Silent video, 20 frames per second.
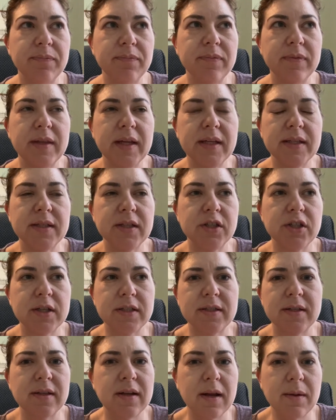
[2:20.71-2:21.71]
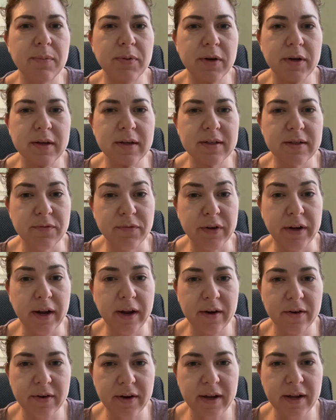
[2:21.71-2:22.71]
they suggested that I put it in a different
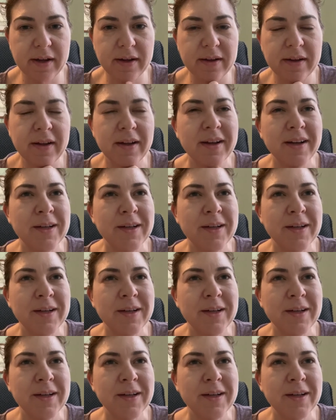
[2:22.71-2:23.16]
area.